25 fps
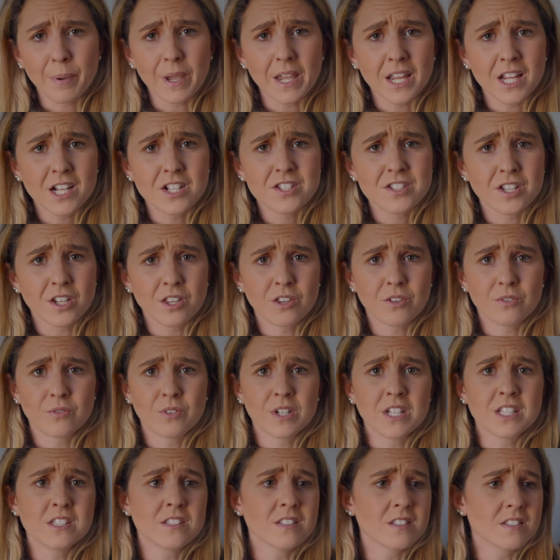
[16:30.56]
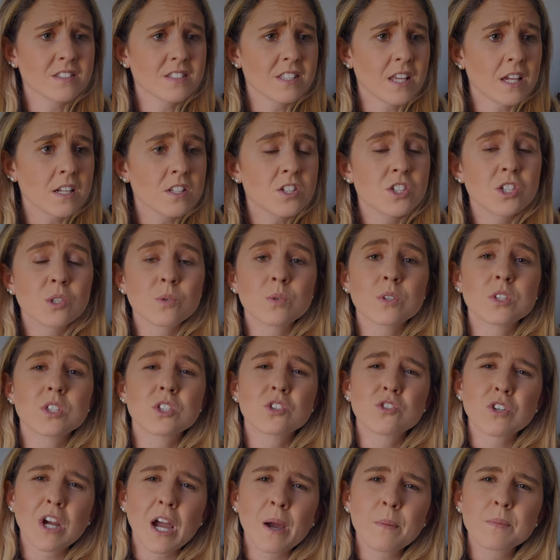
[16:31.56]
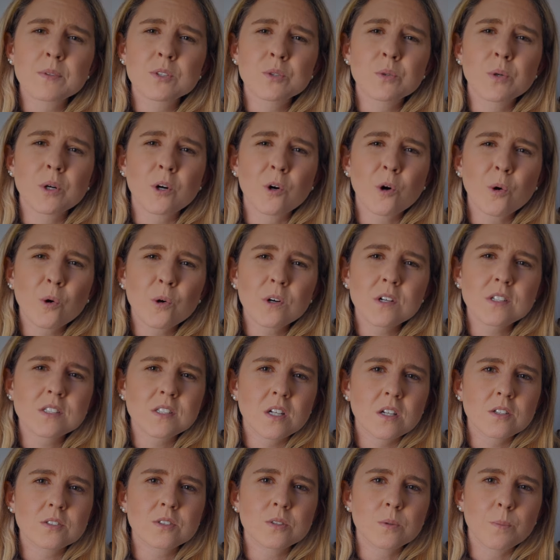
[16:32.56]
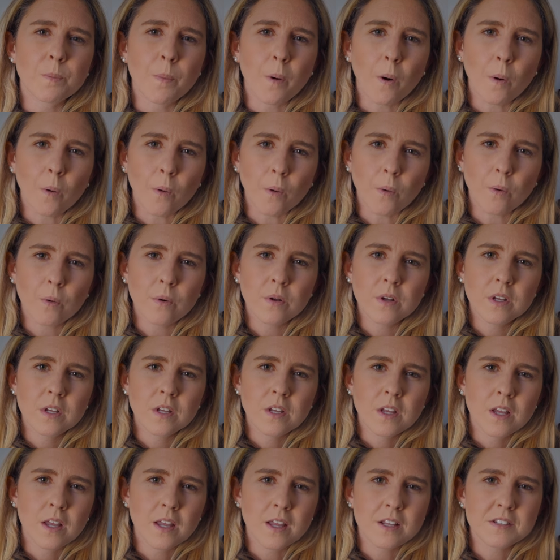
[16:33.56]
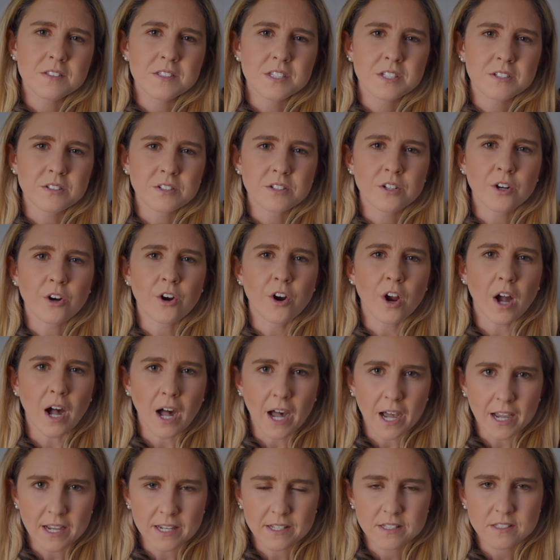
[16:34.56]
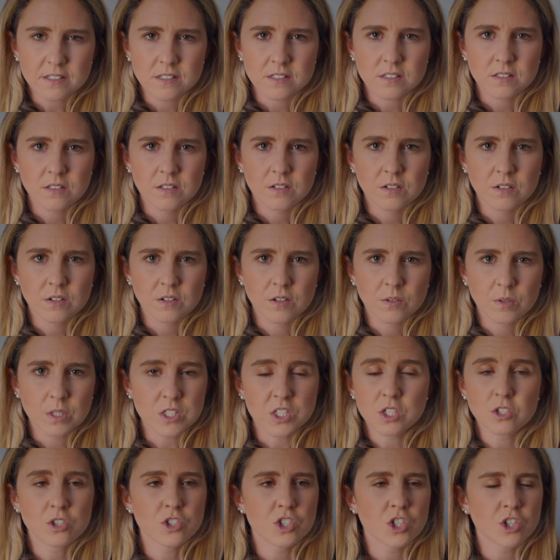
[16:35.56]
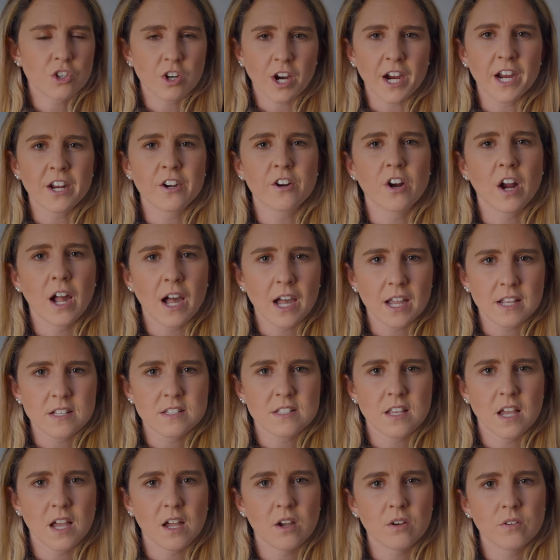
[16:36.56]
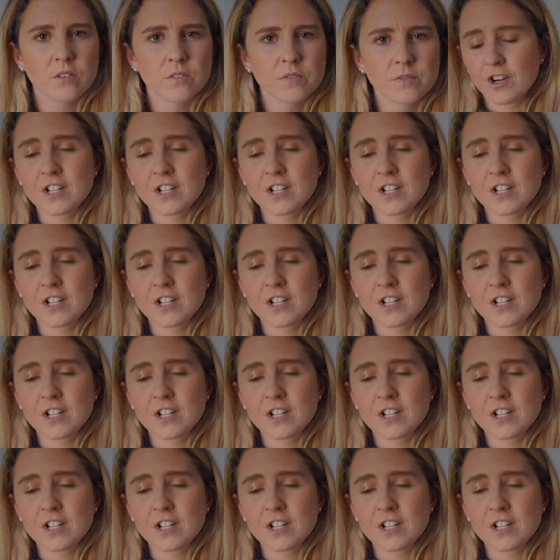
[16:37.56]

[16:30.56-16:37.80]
Paige Southern Reason said she was strapped to a horizontal pole until her eyes, until she cried her eyes out.